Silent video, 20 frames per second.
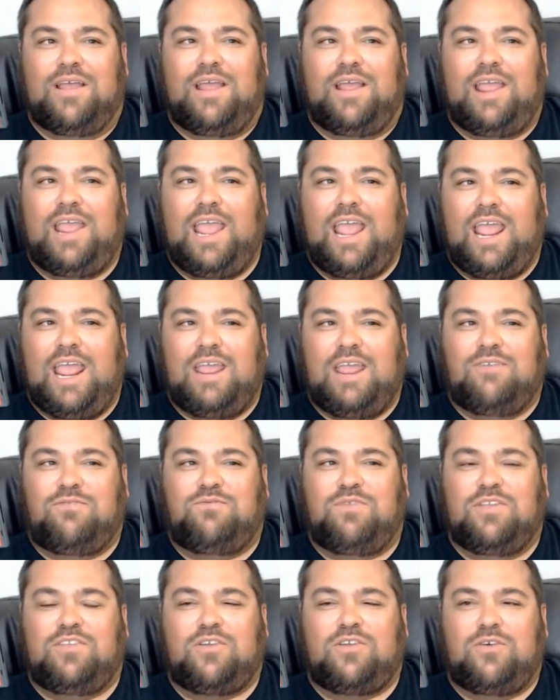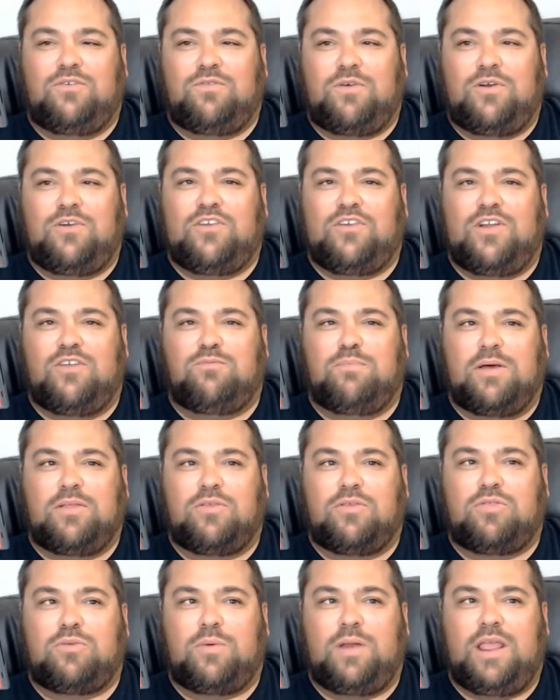a physical version of Mother
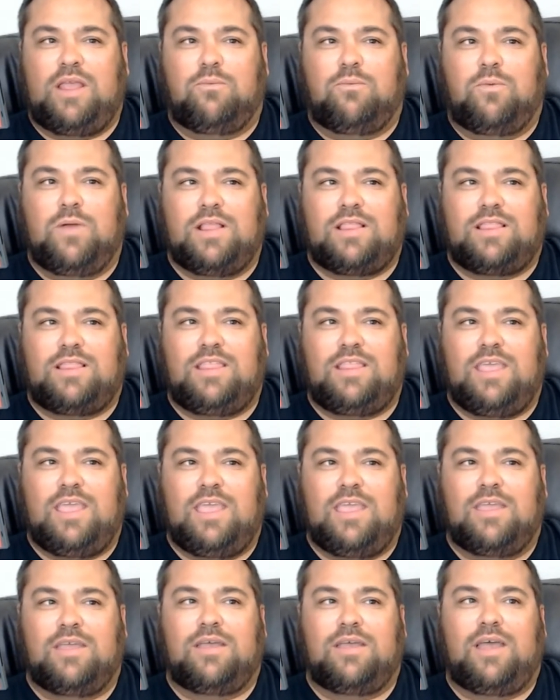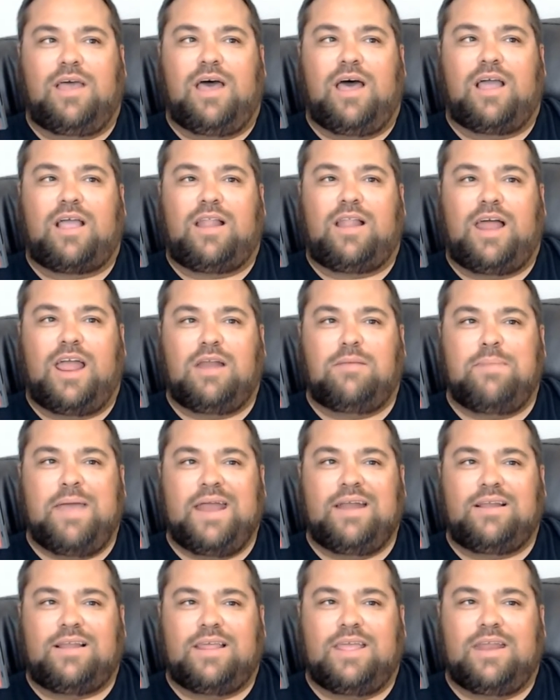3 with the Clyde
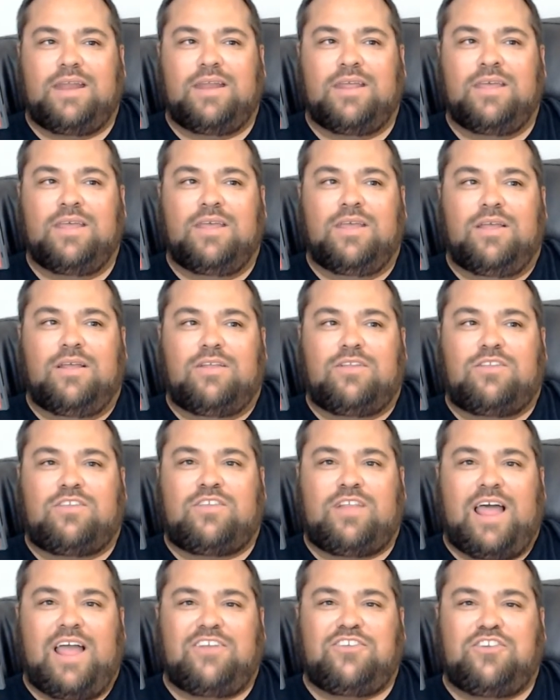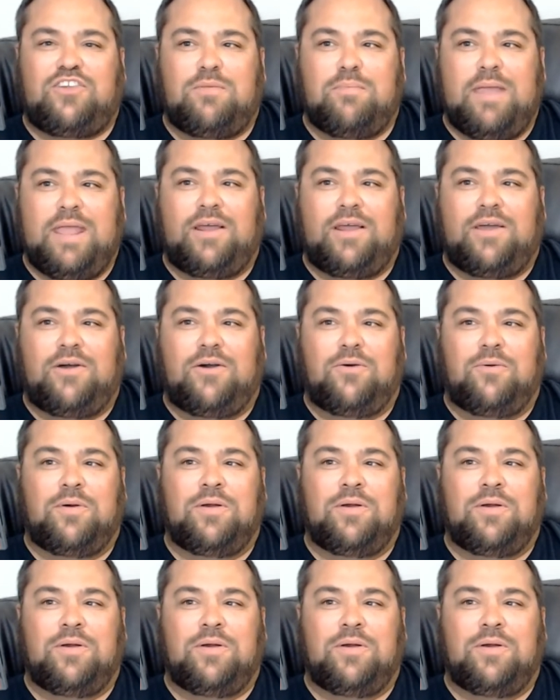Mandolin/Tomato